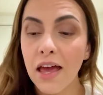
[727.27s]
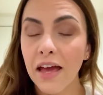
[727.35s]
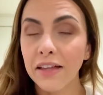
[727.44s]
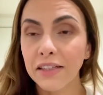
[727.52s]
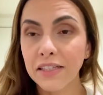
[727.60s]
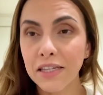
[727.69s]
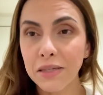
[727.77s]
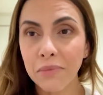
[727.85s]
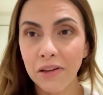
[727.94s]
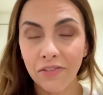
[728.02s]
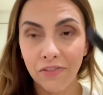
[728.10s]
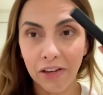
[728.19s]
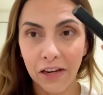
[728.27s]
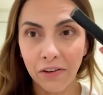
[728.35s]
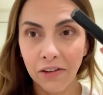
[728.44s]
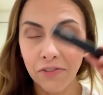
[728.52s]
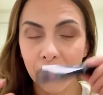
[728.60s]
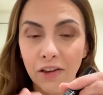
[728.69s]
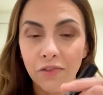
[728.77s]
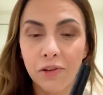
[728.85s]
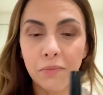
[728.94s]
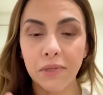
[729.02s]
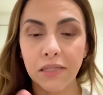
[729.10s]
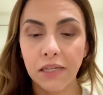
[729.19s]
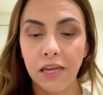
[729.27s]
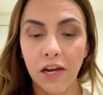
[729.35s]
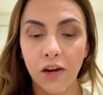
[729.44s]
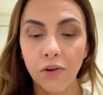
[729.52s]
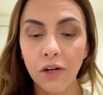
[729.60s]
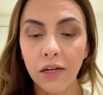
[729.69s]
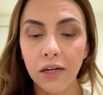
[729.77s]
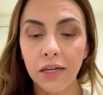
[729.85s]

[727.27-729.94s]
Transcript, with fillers: And this is my very favorite mascara.